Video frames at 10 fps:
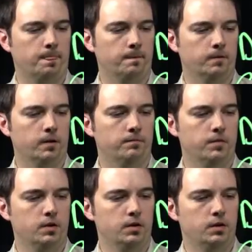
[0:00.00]
Okay.
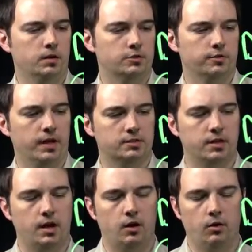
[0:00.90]
And so that's
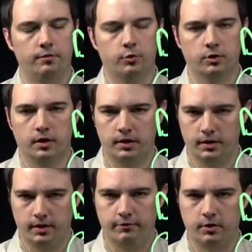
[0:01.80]
how, if we're,
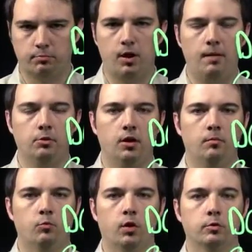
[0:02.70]
again, given a
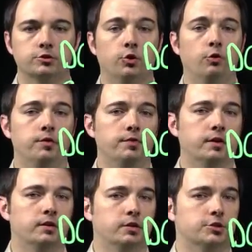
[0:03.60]
problem where we're told that the
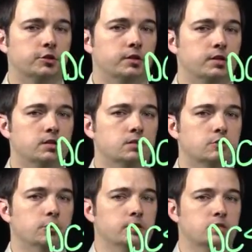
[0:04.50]
condition is
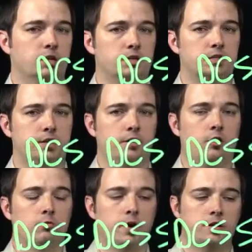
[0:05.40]
you're at steady state
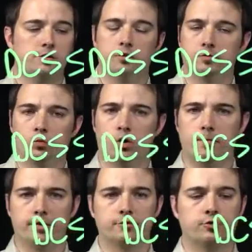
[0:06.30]
already, you don't have to worry
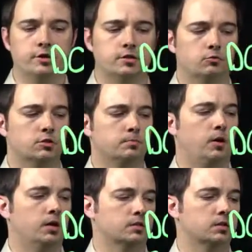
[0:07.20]
about the transient
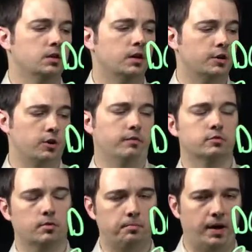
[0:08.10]
response, and you have
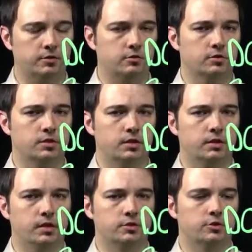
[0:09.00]
some capacitors sitting
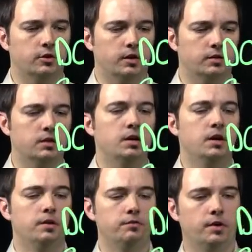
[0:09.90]
in that circuit,
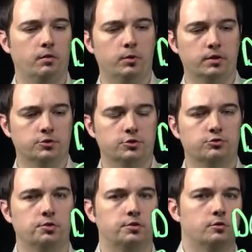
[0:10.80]
then we can just
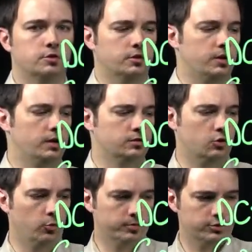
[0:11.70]
treat those as an
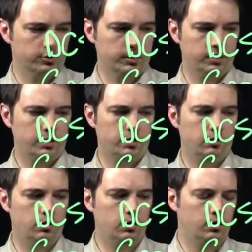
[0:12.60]
open circuit in
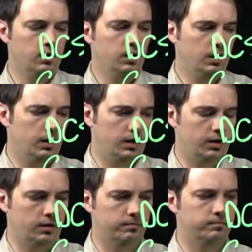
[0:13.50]
our
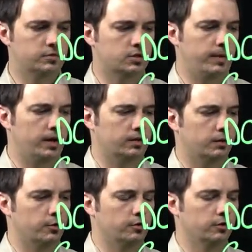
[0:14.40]
uh, schematic
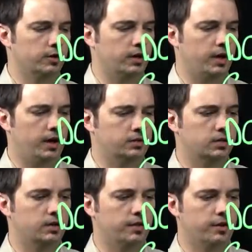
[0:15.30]
that we were looking
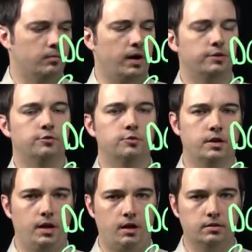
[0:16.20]
at, and thereby do the
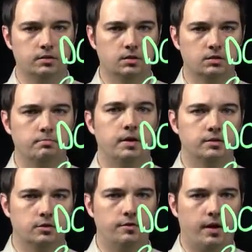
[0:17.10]
analysis
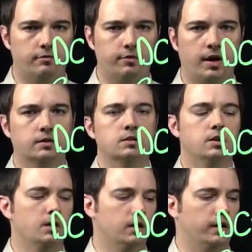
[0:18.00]
based on that fact
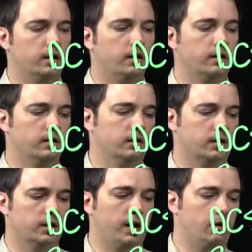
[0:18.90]
and, and
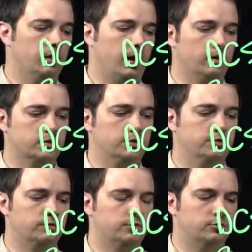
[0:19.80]
again now allow us to,
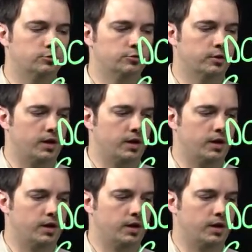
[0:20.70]
to do the